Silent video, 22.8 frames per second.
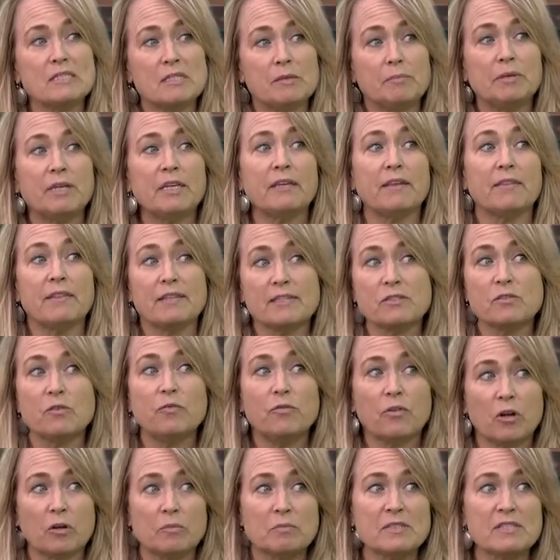to be a Thistle
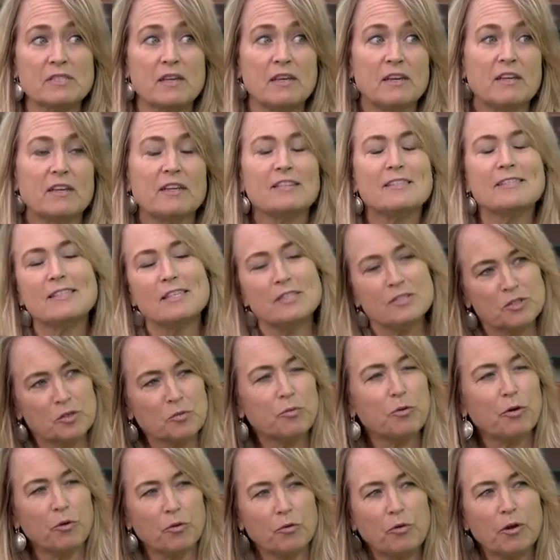Farms sister
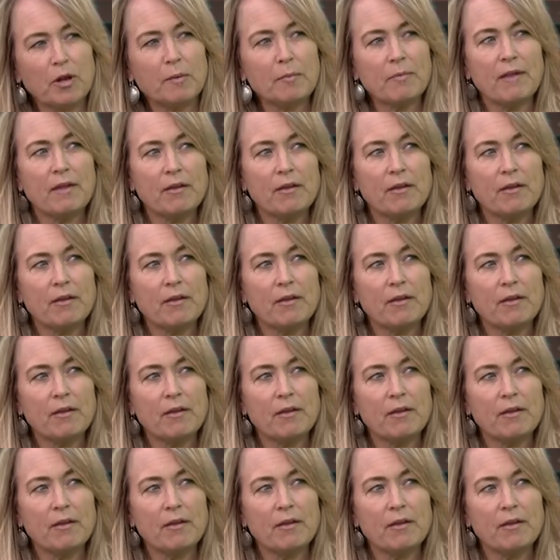program.